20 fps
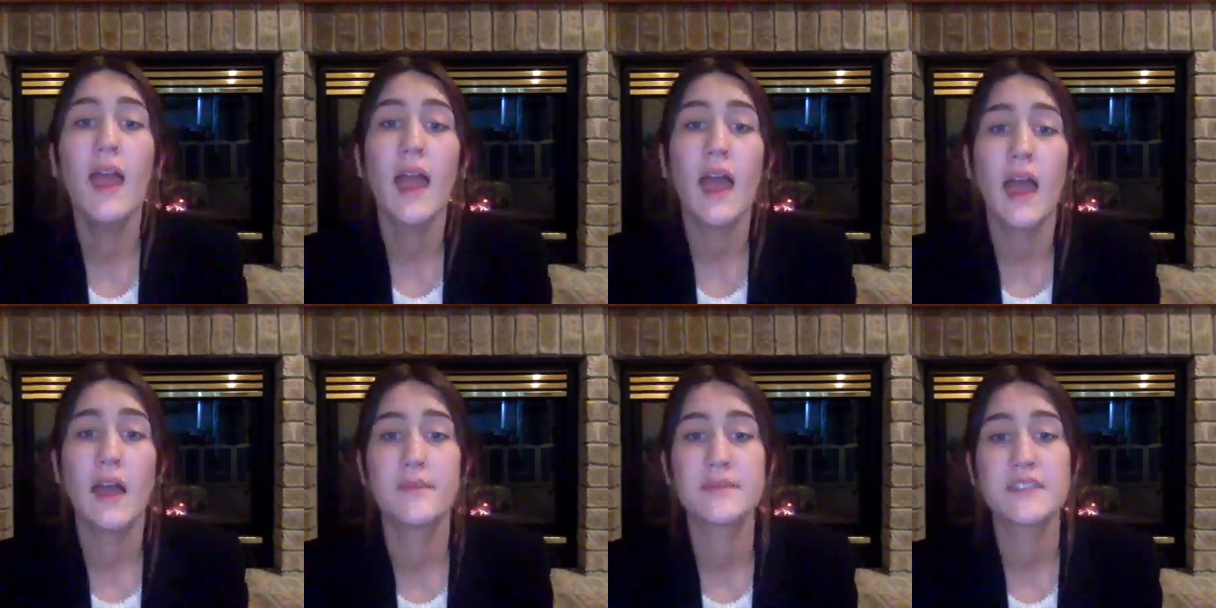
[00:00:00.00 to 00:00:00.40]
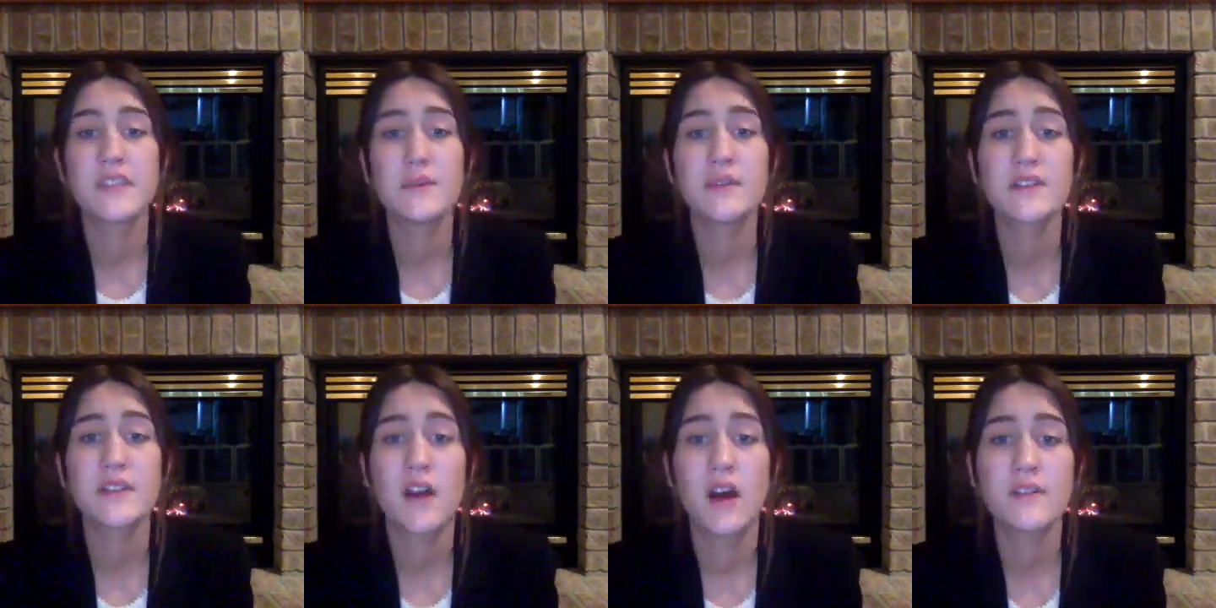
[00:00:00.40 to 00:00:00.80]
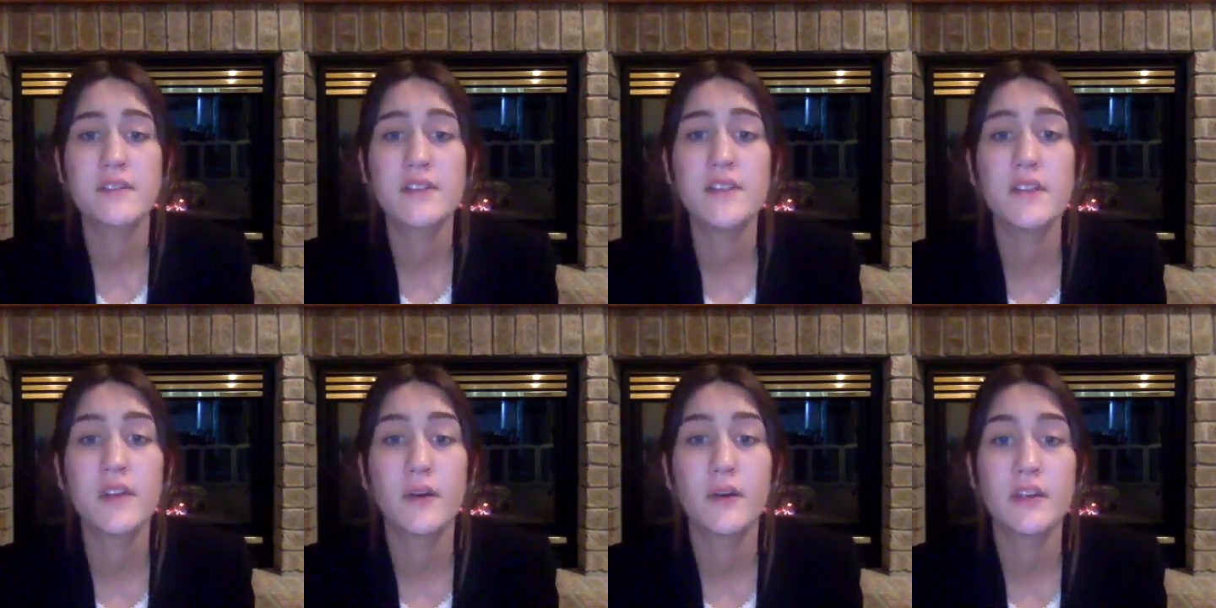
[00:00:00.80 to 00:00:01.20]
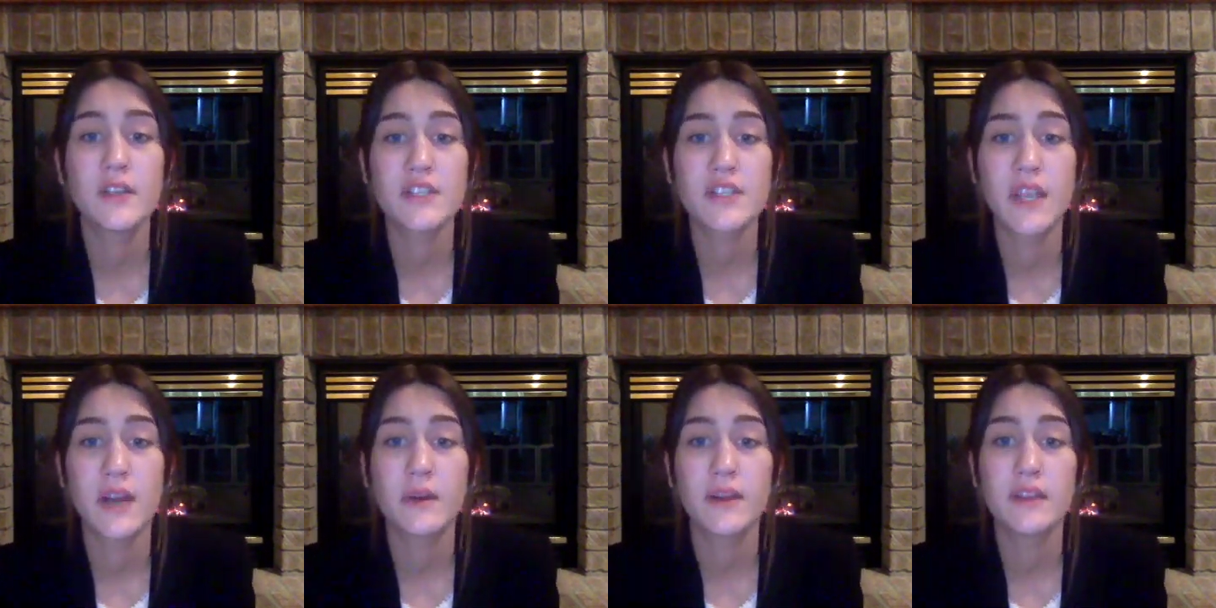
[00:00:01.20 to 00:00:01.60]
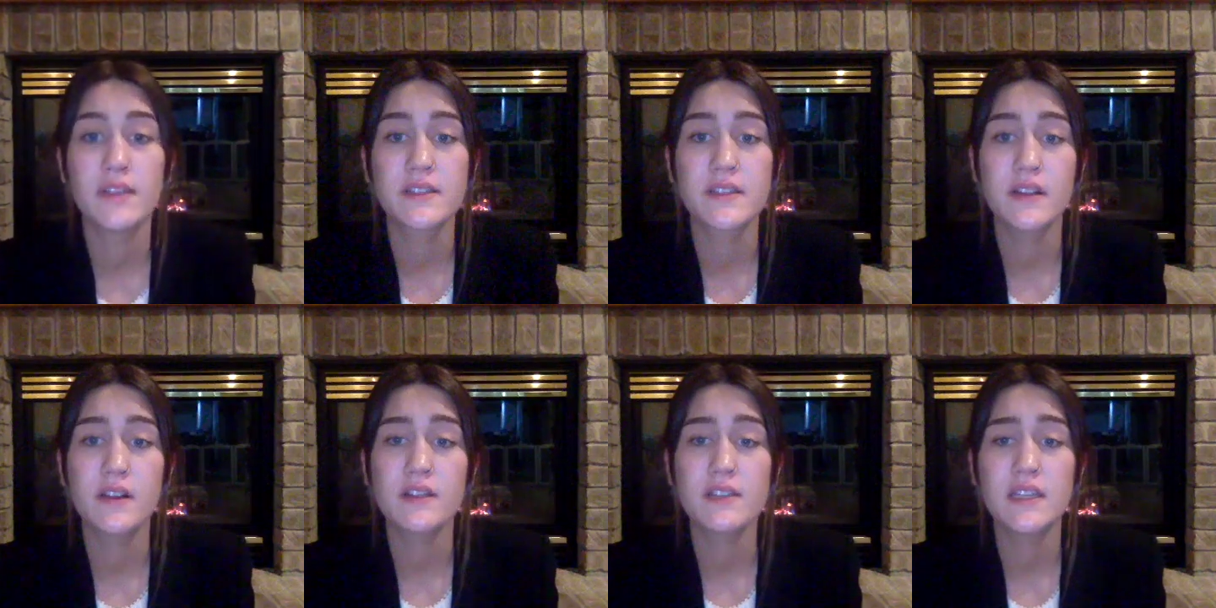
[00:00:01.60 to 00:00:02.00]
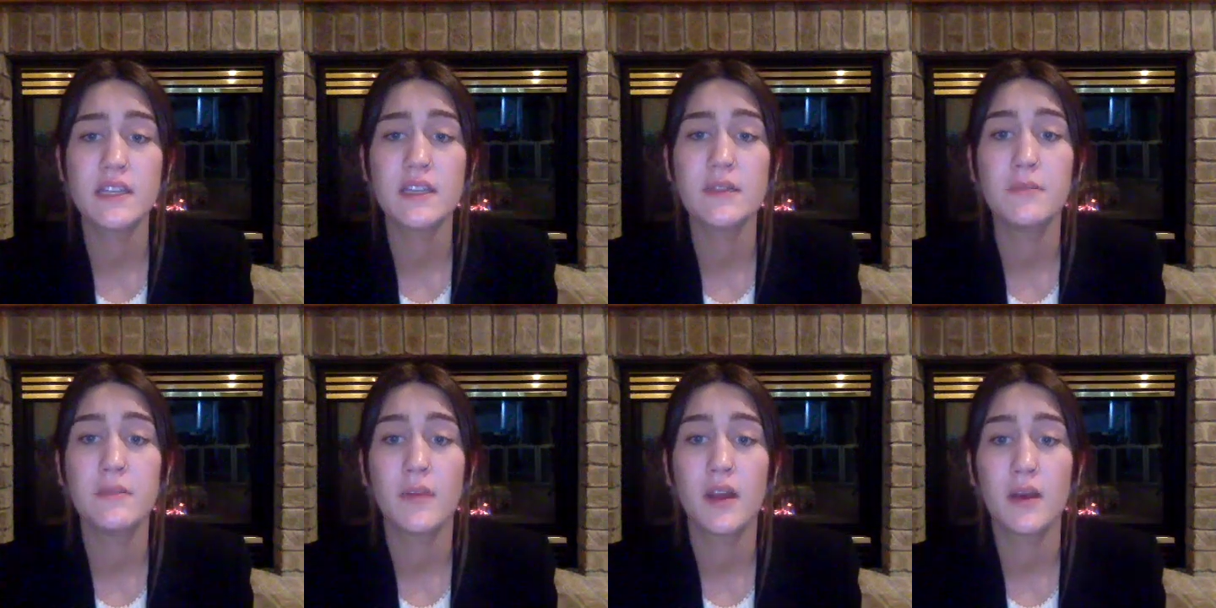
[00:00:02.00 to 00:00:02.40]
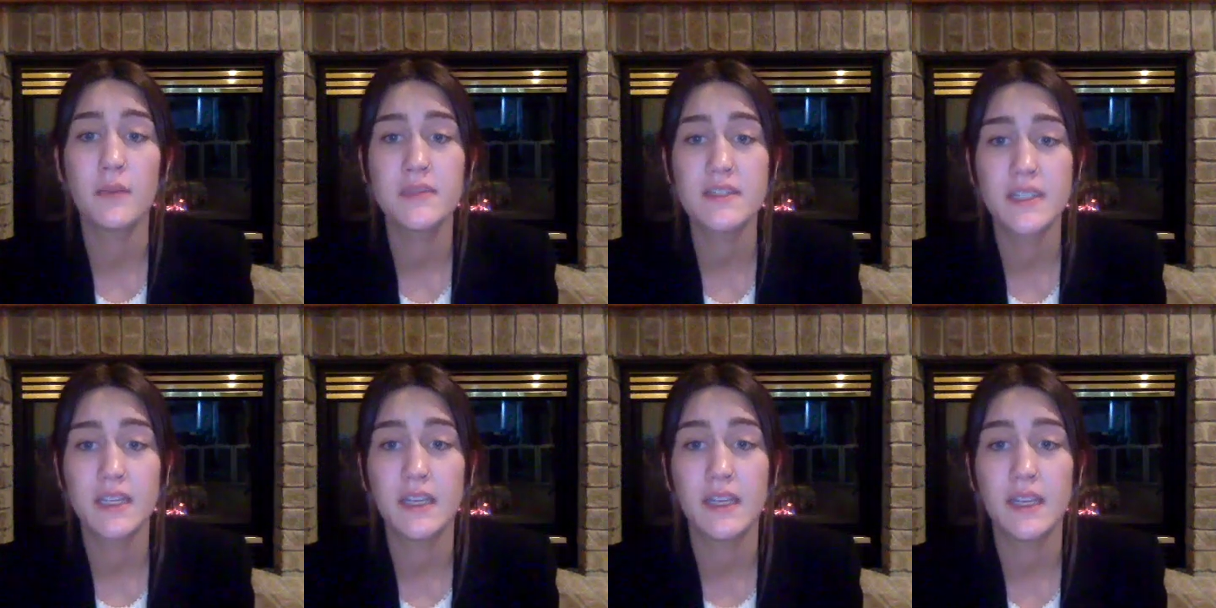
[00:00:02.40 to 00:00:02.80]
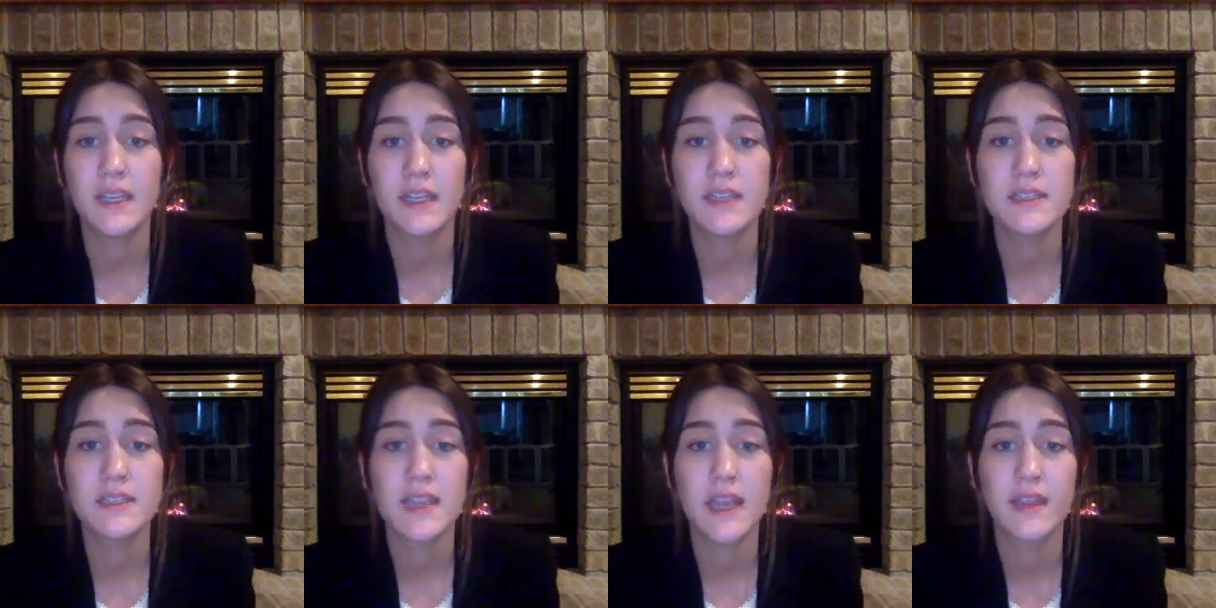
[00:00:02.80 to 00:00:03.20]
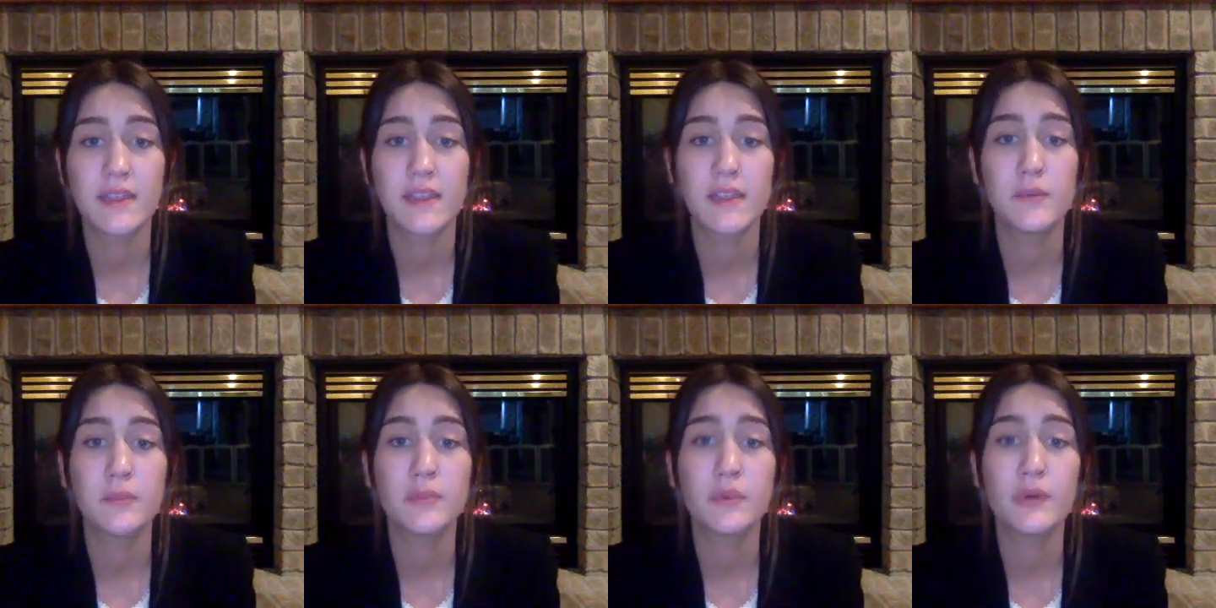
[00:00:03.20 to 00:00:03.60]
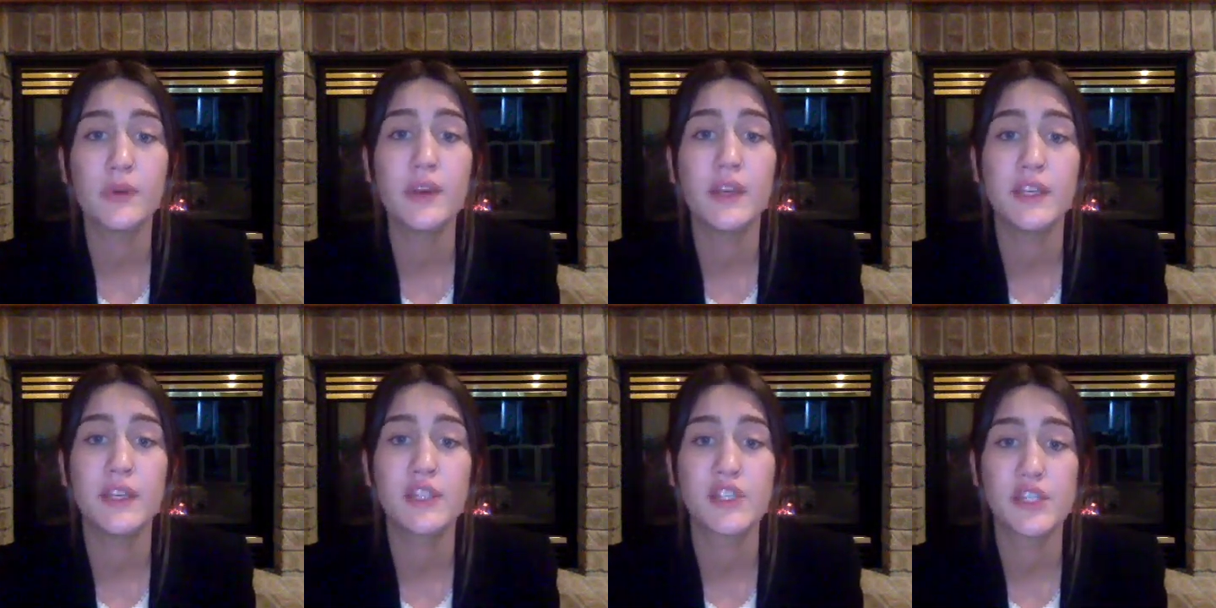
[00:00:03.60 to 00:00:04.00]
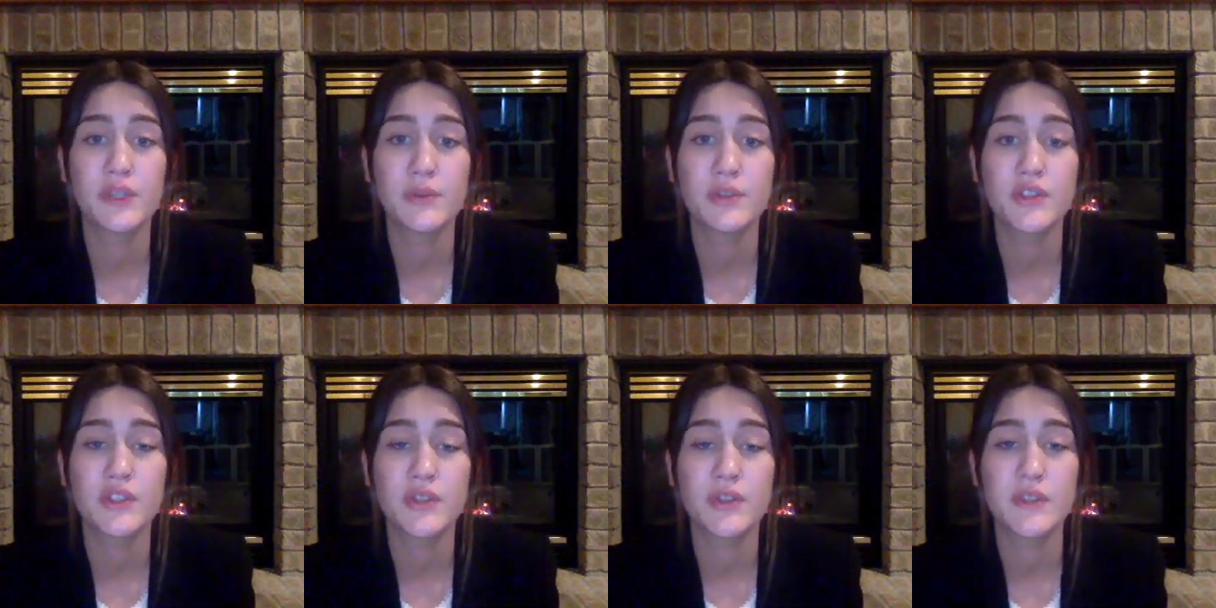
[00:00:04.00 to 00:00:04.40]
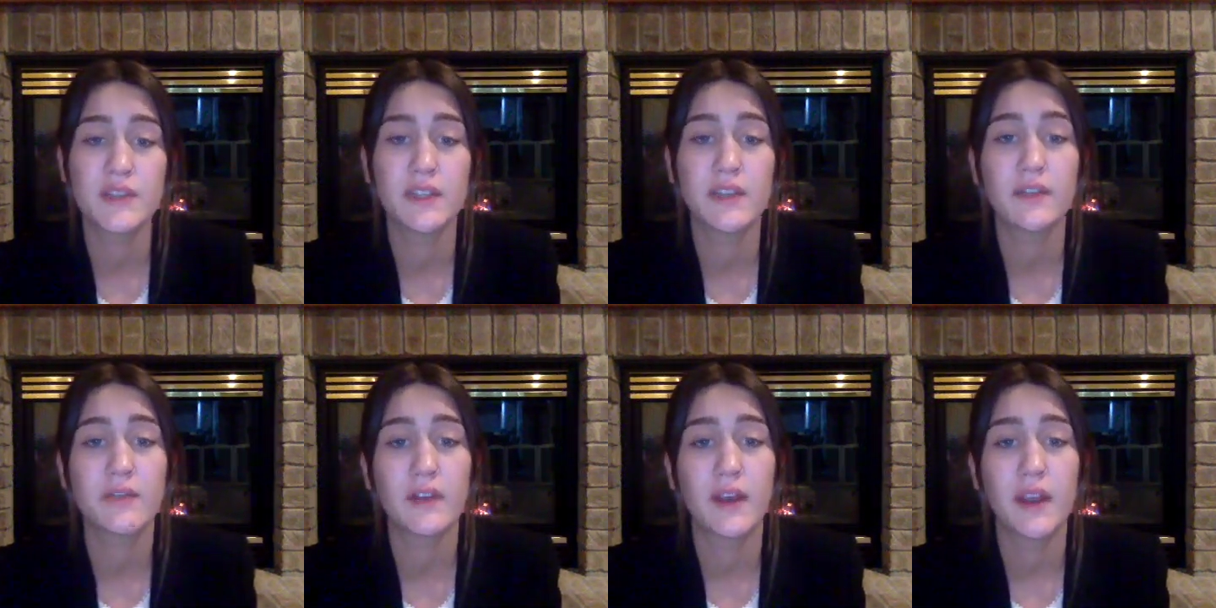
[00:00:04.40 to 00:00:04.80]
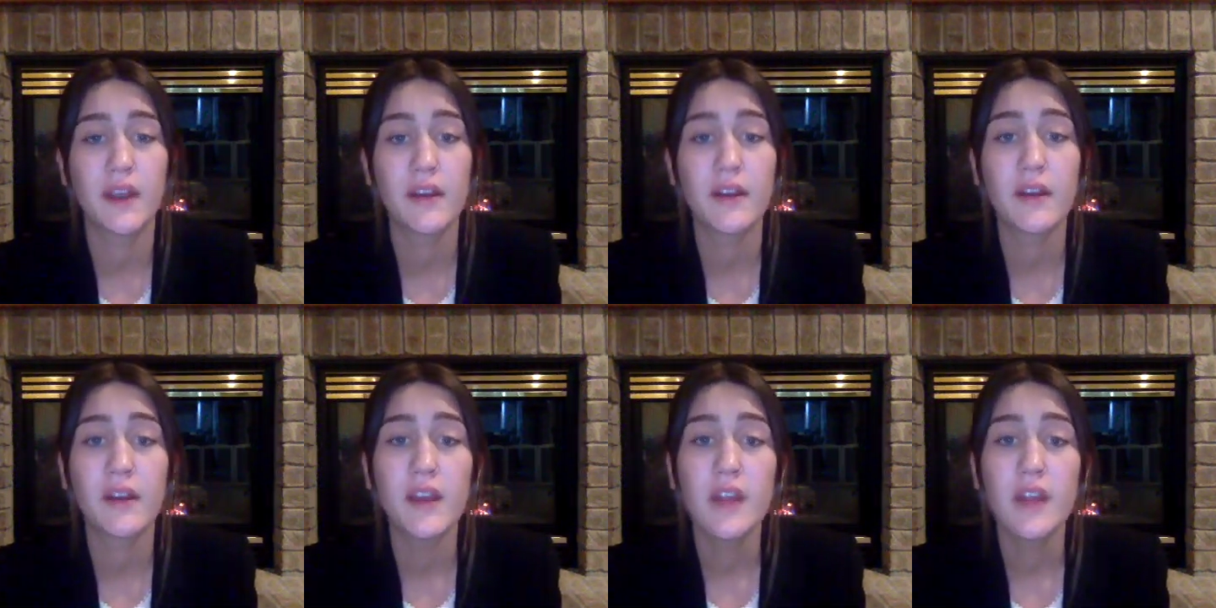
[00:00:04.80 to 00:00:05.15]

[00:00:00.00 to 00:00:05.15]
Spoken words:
Helmsley was often known to shout insults and obscenities at the employees she was choosing to fire.